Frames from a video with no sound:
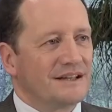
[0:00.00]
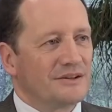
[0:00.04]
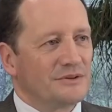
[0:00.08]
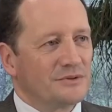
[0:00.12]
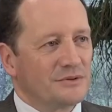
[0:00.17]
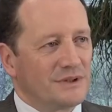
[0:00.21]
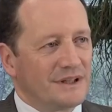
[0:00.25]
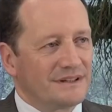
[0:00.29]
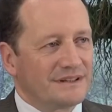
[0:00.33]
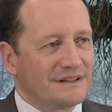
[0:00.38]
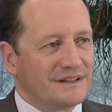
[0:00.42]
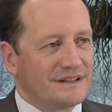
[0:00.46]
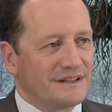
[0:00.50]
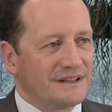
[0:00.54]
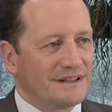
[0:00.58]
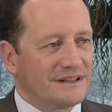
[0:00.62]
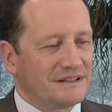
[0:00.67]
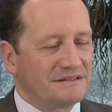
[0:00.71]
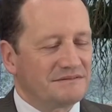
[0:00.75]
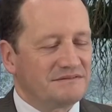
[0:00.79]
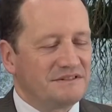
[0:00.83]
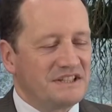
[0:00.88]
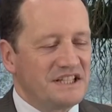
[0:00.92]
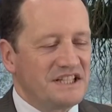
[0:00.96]
Well,
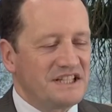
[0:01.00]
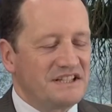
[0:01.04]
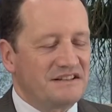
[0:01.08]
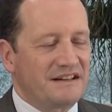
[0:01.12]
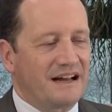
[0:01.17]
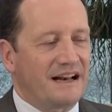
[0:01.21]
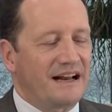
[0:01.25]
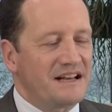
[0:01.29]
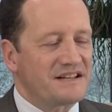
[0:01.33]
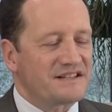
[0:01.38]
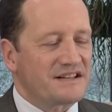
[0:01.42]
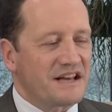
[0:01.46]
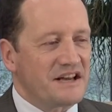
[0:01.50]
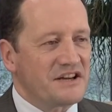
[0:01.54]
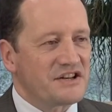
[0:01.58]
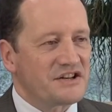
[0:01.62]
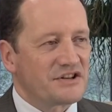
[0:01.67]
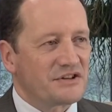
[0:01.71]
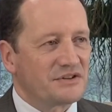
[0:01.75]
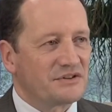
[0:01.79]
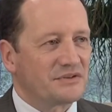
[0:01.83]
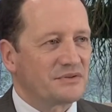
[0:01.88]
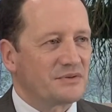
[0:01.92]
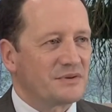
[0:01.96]

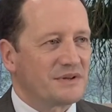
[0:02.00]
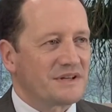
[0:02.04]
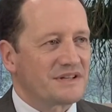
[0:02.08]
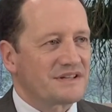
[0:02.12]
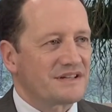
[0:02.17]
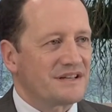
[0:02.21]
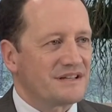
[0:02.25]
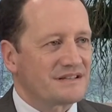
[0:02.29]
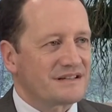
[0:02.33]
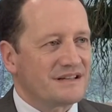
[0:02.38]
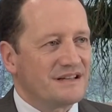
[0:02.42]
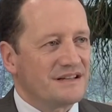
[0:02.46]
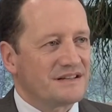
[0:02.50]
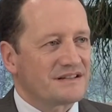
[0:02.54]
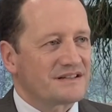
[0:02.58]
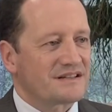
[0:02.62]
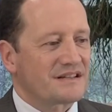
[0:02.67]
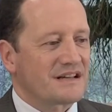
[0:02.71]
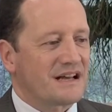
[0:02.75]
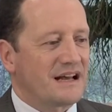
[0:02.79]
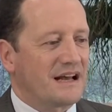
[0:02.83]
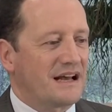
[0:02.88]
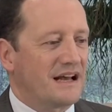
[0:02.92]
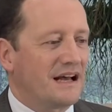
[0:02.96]
digitalization to us,
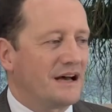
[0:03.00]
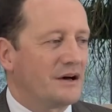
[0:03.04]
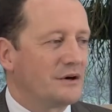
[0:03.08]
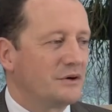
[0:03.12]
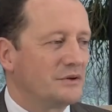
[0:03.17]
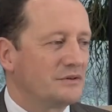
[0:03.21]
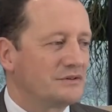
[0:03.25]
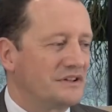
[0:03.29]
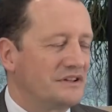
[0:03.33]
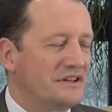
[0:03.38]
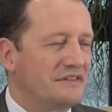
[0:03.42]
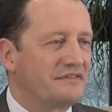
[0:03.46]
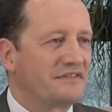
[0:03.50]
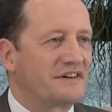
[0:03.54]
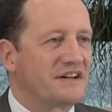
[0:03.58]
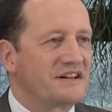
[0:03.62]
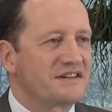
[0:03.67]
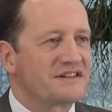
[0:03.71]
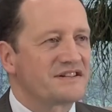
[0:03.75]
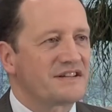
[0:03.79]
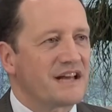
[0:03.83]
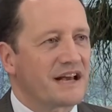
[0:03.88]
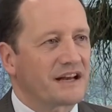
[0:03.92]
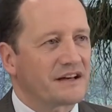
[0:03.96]
it's how the
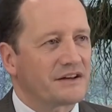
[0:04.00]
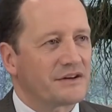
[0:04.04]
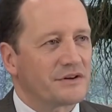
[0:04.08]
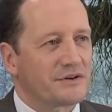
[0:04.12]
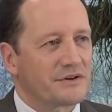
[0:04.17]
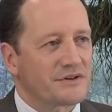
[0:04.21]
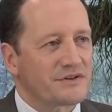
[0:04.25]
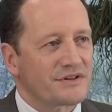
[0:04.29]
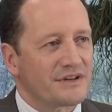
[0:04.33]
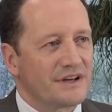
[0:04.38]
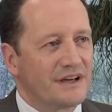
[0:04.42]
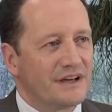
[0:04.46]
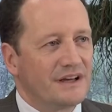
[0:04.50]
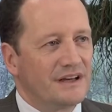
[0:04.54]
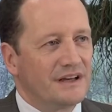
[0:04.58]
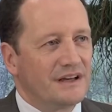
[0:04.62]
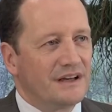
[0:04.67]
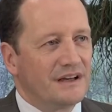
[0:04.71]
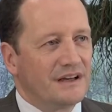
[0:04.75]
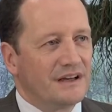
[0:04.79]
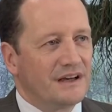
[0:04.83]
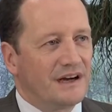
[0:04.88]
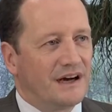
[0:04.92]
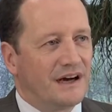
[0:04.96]
different sectors
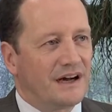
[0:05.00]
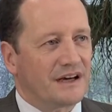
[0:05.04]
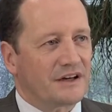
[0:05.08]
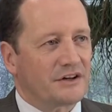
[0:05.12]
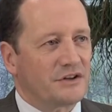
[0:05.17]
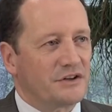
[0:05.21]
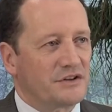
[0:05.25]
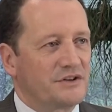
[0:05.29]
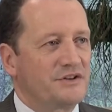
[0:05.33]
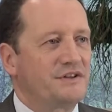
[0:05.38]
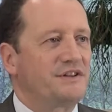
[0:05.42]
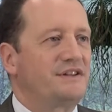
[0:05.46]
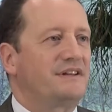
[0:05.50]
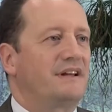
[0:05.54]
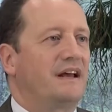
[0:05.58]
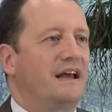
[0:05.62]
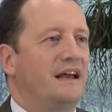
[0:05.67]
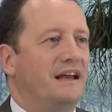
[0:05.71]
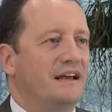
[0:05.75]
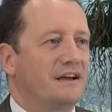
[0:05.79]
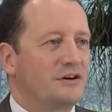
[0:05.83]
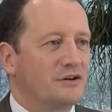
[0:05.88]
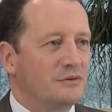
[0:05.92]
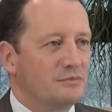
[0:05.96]
are going to
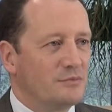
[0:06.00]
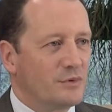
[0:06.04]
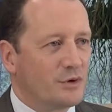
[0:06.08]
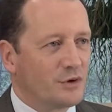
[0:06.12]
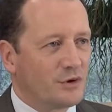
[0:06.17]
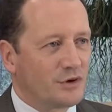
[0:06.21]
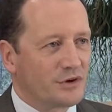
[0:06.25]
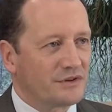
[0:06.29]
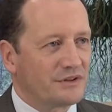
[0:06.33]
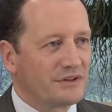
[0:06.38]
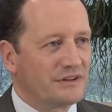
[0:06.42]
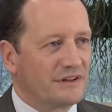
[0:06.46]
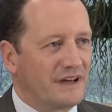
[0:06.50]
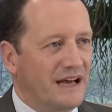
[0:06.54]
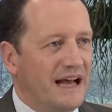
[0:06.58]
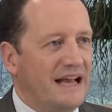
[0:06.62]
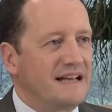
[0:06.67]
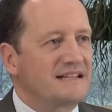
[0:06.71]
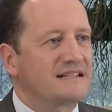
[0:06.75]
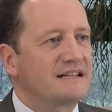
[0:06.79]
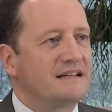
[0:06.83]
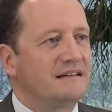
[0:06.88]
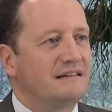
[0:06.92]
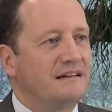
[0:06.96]
take on board
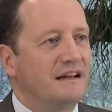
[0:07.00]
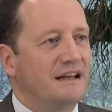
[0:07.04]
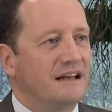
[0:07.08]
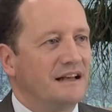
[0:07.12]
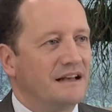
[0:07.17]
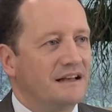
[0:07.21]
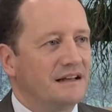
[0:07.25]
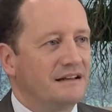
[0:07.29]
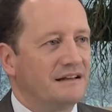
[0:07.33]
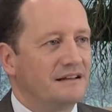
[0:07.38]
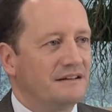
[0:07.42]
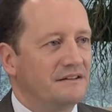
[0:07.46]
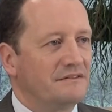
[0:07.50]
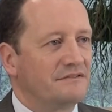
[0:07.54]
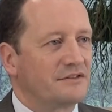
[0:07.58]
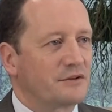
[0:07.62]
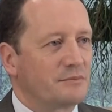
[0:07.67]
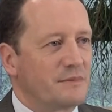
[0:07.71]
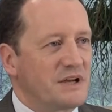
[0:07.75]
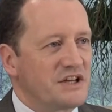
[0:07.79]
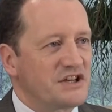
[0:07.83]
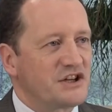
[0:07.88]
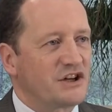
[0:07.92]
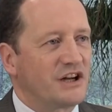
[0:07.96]
ICT,
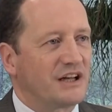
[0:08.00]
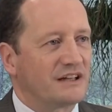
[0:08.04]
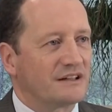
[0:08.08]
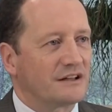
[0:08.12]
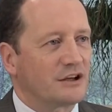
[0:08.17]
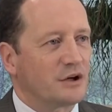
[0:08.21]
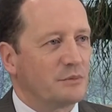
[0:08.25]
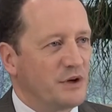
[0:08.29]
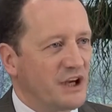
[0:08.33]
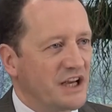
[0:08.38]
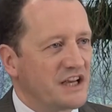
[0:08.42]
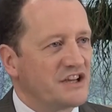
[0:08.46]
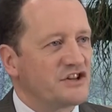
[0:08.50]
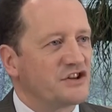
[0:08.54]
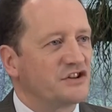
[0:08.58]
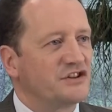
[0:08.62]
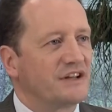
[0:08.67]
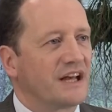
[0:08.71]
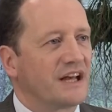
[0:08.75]
information and communication